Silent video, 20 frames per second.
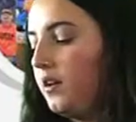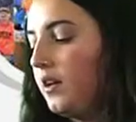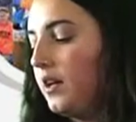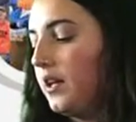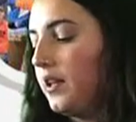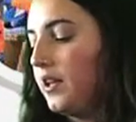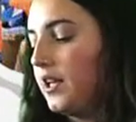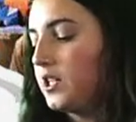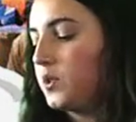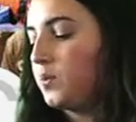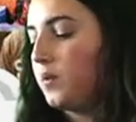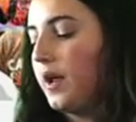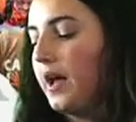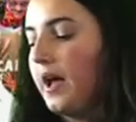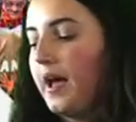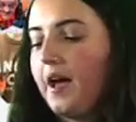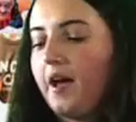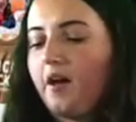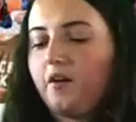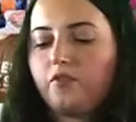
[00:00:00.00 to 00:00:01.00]
And this one I
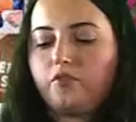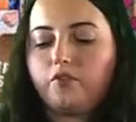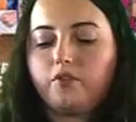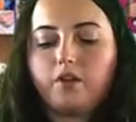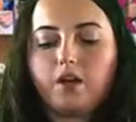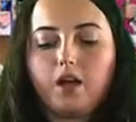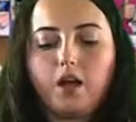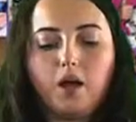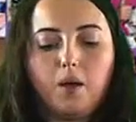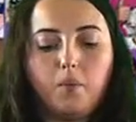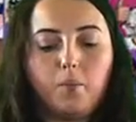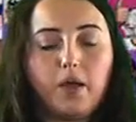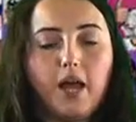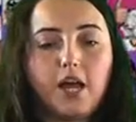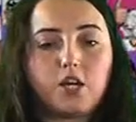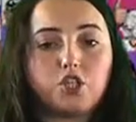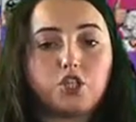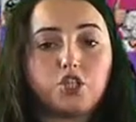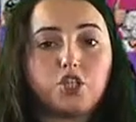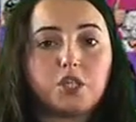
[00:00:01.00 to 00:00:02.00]
have, um, we
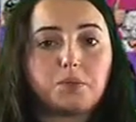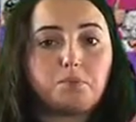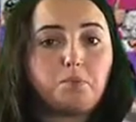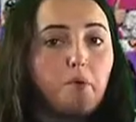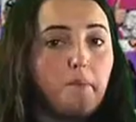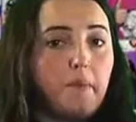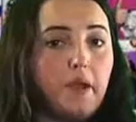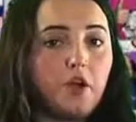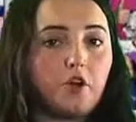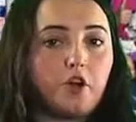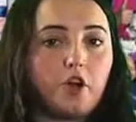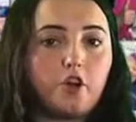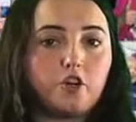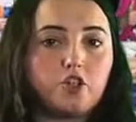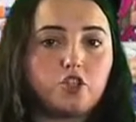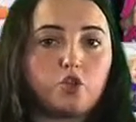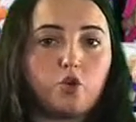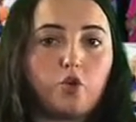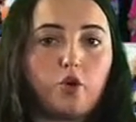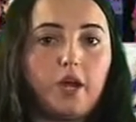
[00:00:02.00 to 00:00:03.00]
actually just premiered her
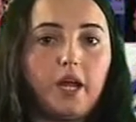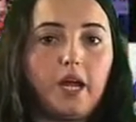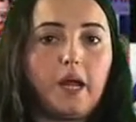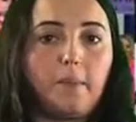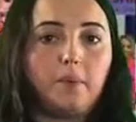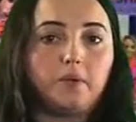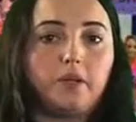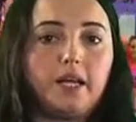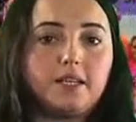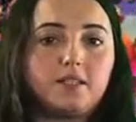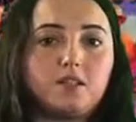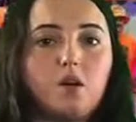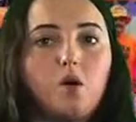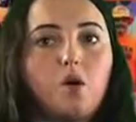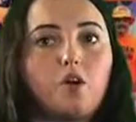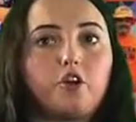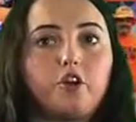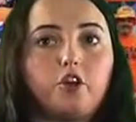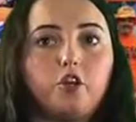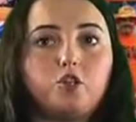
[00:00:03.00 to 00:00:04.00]
story a couple days ago
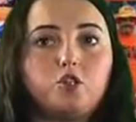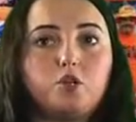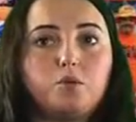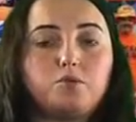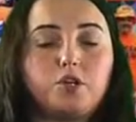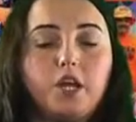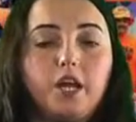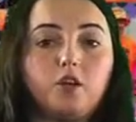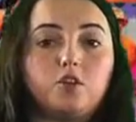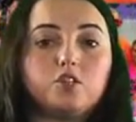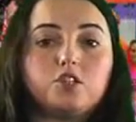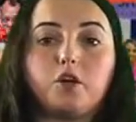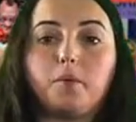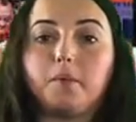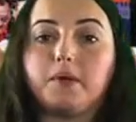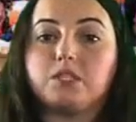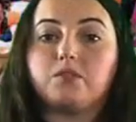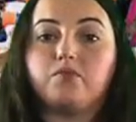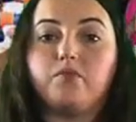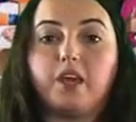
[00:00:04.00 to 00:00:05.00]
on our YouTube channel, so
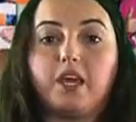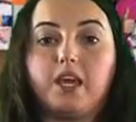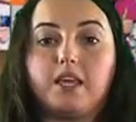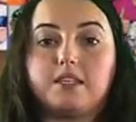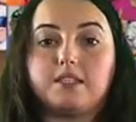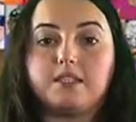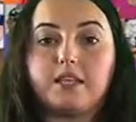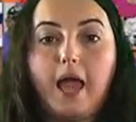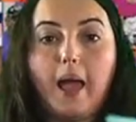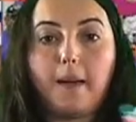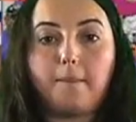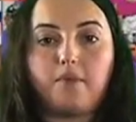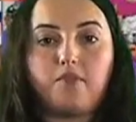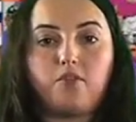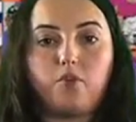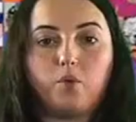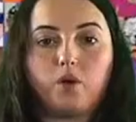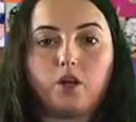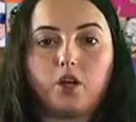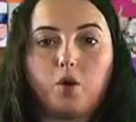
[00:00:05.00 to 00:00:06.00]
Miss Vicky Snack, if
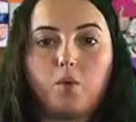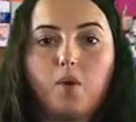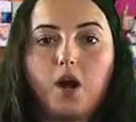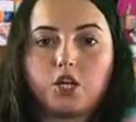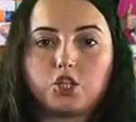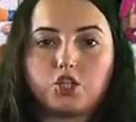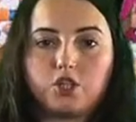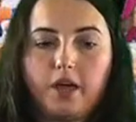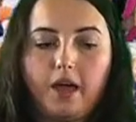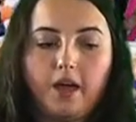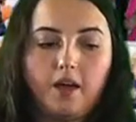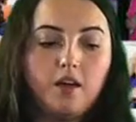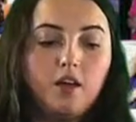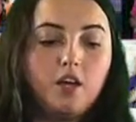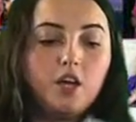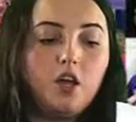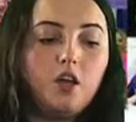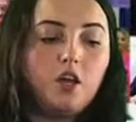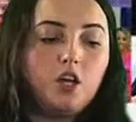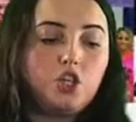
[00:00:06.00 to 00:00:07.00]
you want to go watch that.
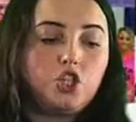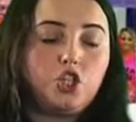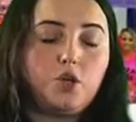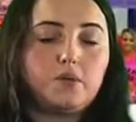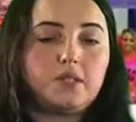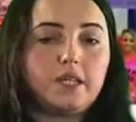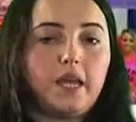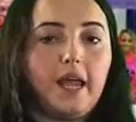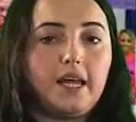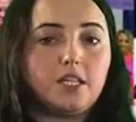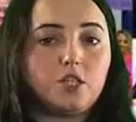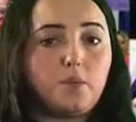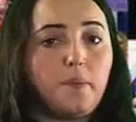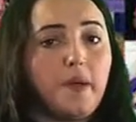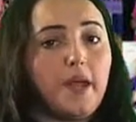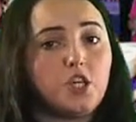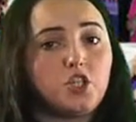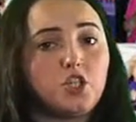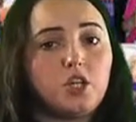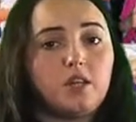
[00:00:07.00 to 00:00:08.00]
She was a cancer
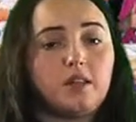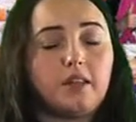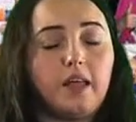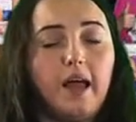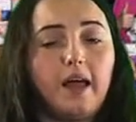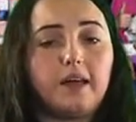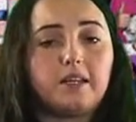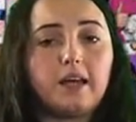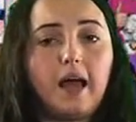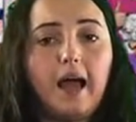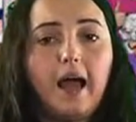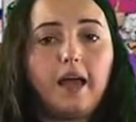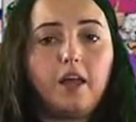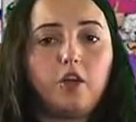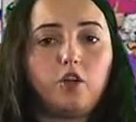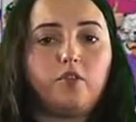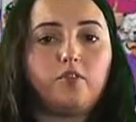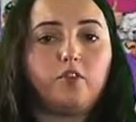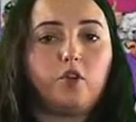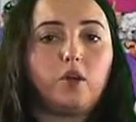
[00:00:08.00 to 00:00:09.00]
patient that I
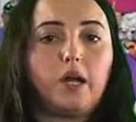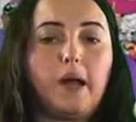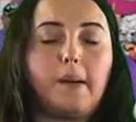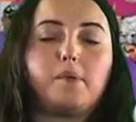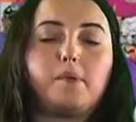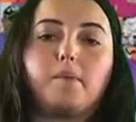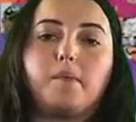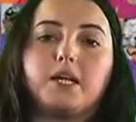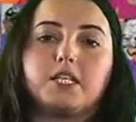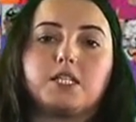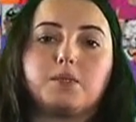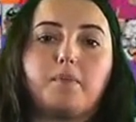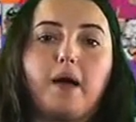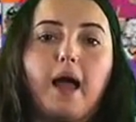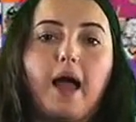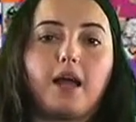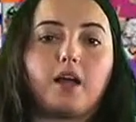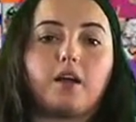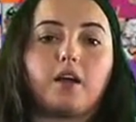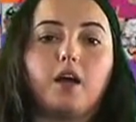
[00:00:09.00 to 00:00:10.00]
interviewed a couple months
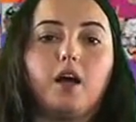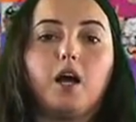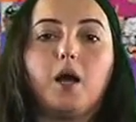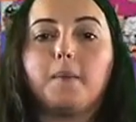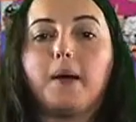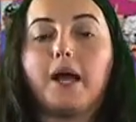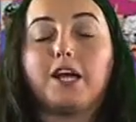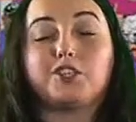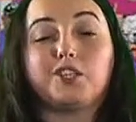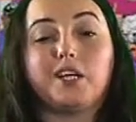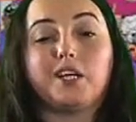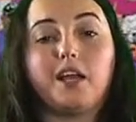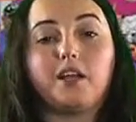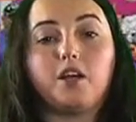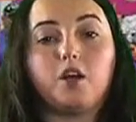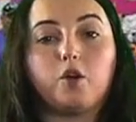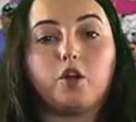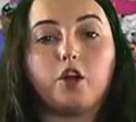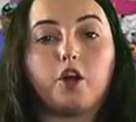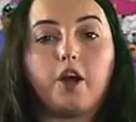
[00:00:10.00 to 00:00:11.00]
back. Um, I actually had to
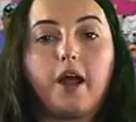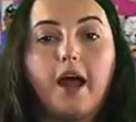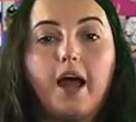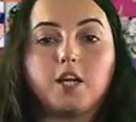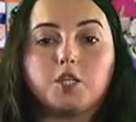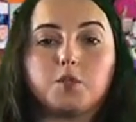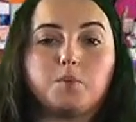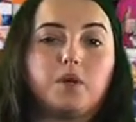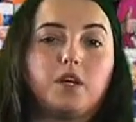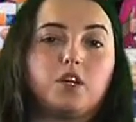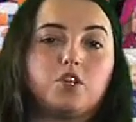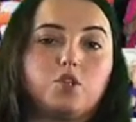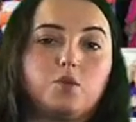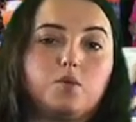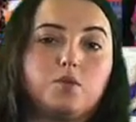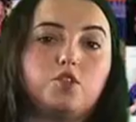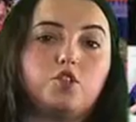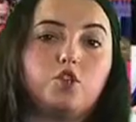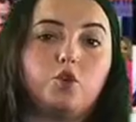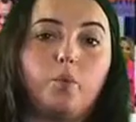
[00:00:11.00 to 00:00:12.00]
go to her house because she
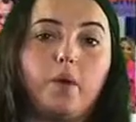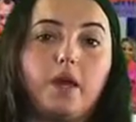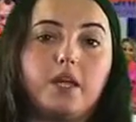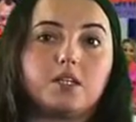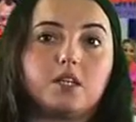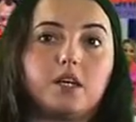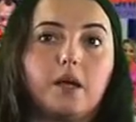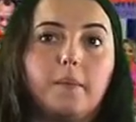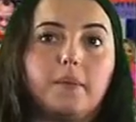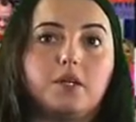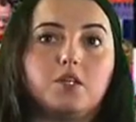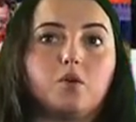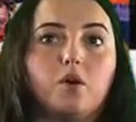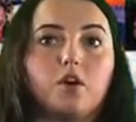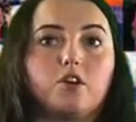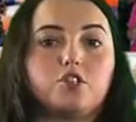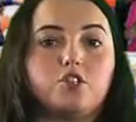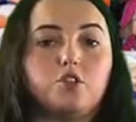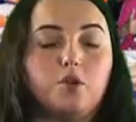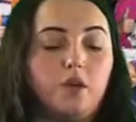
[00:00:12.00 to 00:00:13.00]
was too weak to come into our
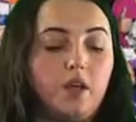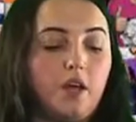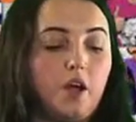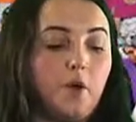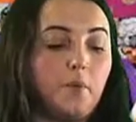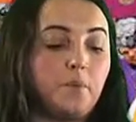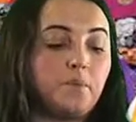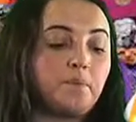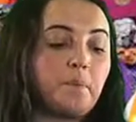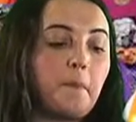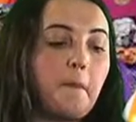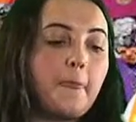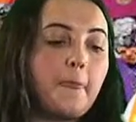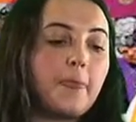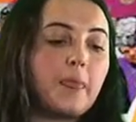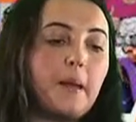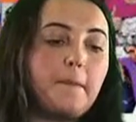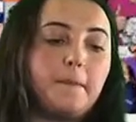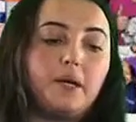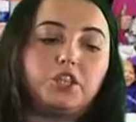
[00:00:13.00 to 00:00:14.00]
studio.
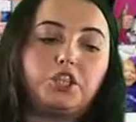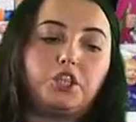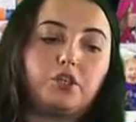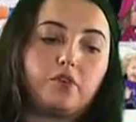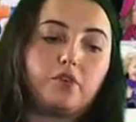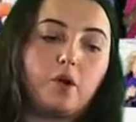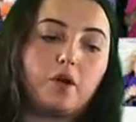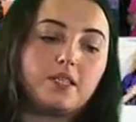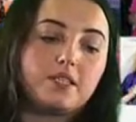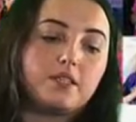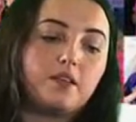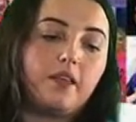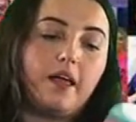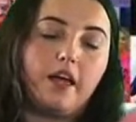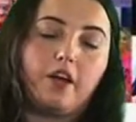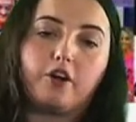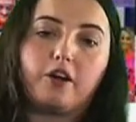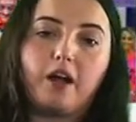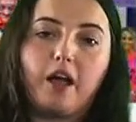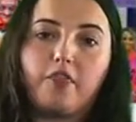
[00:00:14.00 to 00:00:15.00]
But she wrote us a letter,
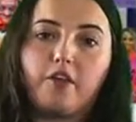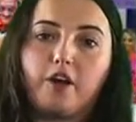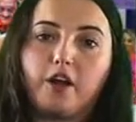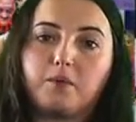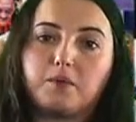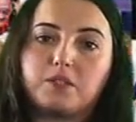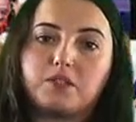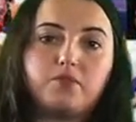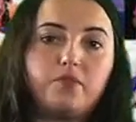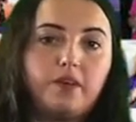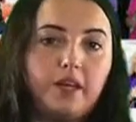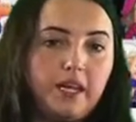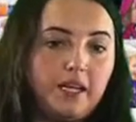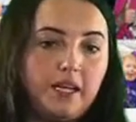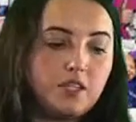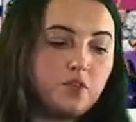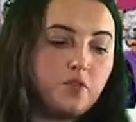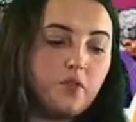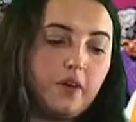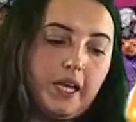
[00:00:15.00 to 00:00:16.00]
and I thought it was fitting
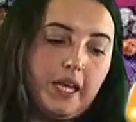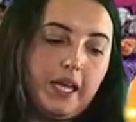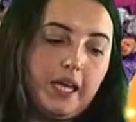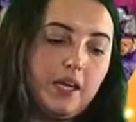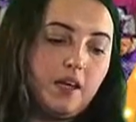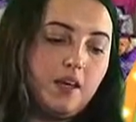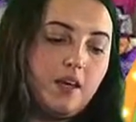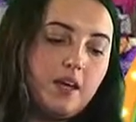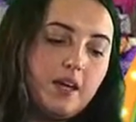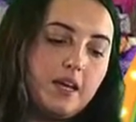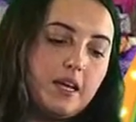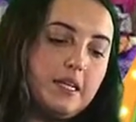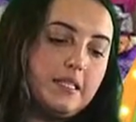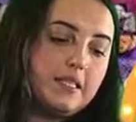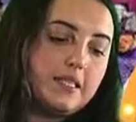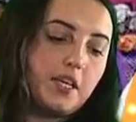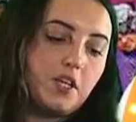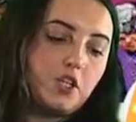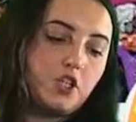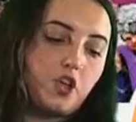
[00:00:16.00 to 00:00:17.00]
to read it
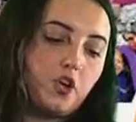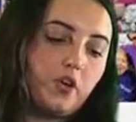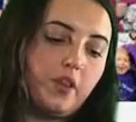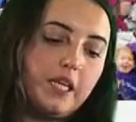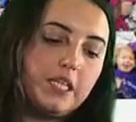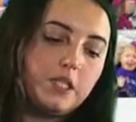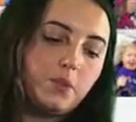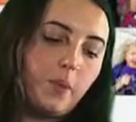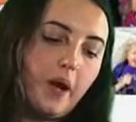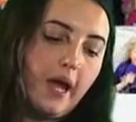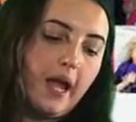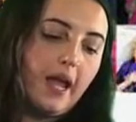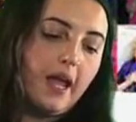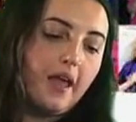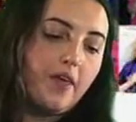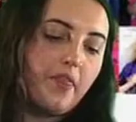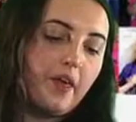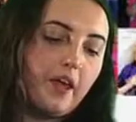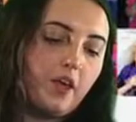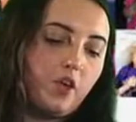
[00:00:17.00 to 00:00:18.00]
says, Shirley's Way,
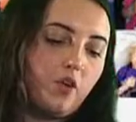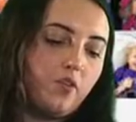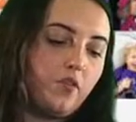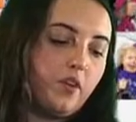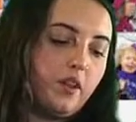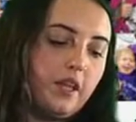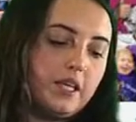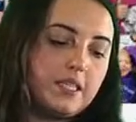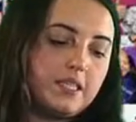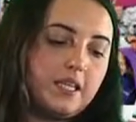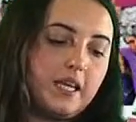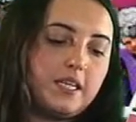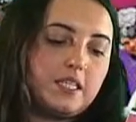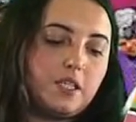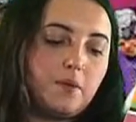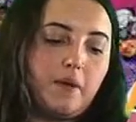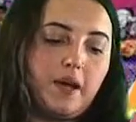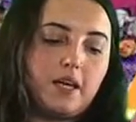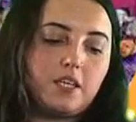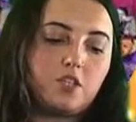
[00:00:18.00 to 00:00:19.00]
thank you for listening to
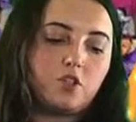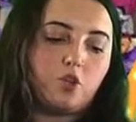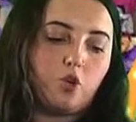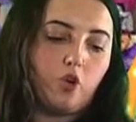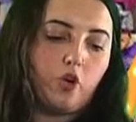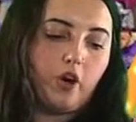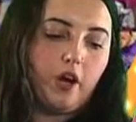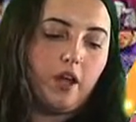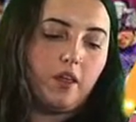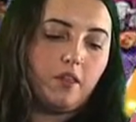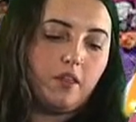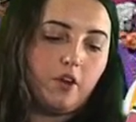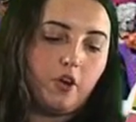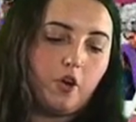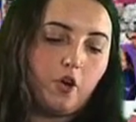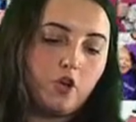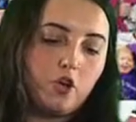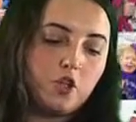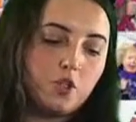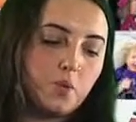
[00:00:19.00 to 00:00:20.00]
my story. The
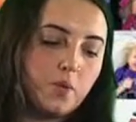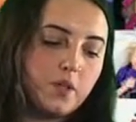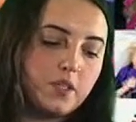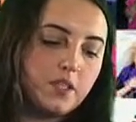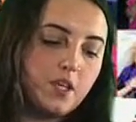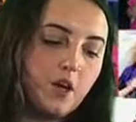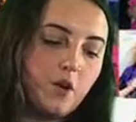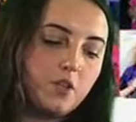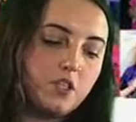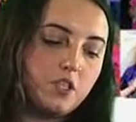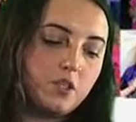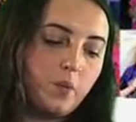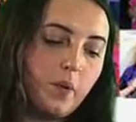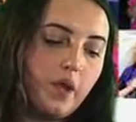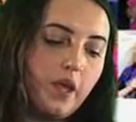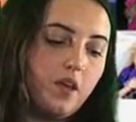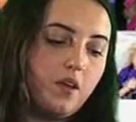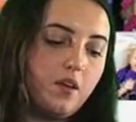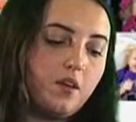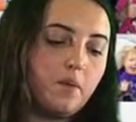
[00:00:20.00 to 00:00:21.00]
girls were so
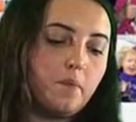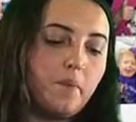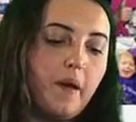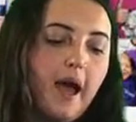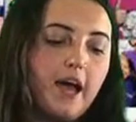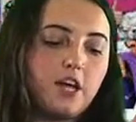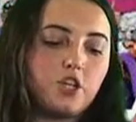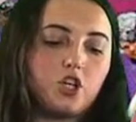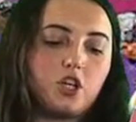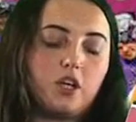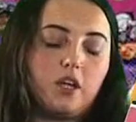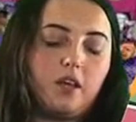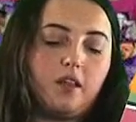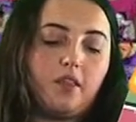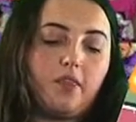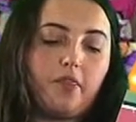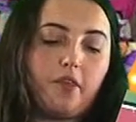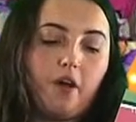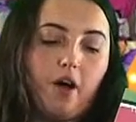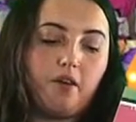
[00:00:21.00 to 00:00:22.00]
sweet, compassionate,
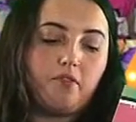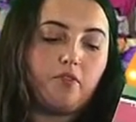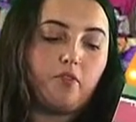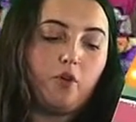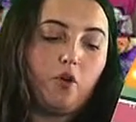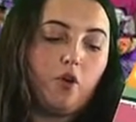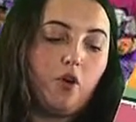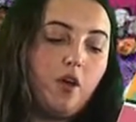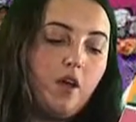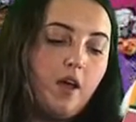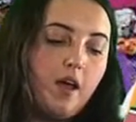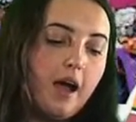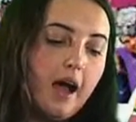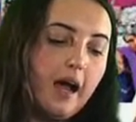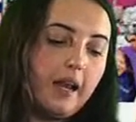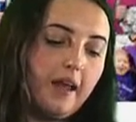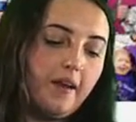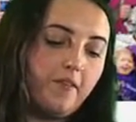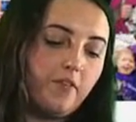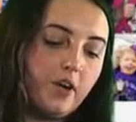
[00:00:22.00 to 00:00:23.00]
and thoughtful. I
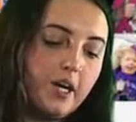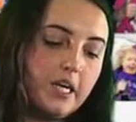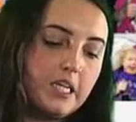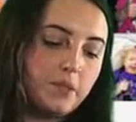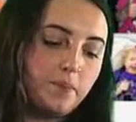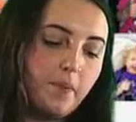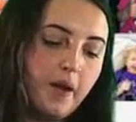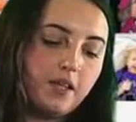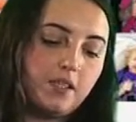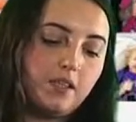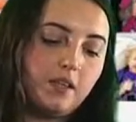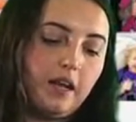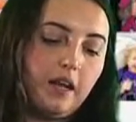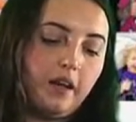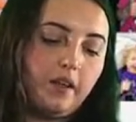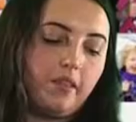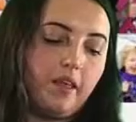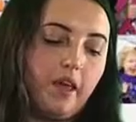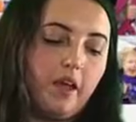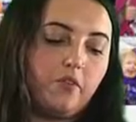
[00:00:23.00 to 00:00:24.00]
never expected
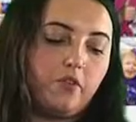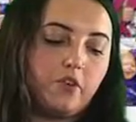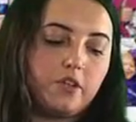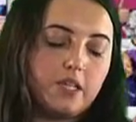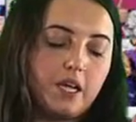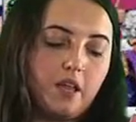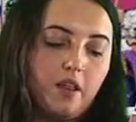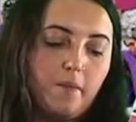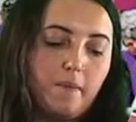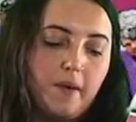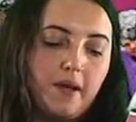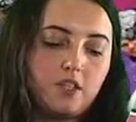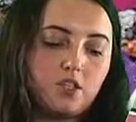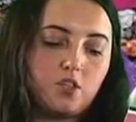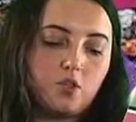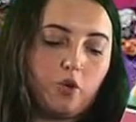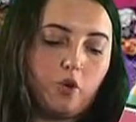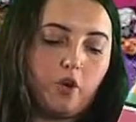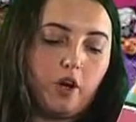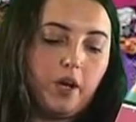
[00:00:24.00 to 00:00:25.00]
anything for telling my
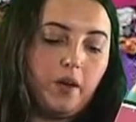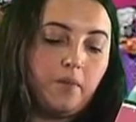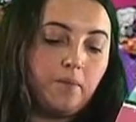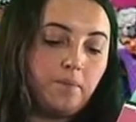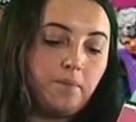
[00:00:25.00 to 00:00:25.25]
story.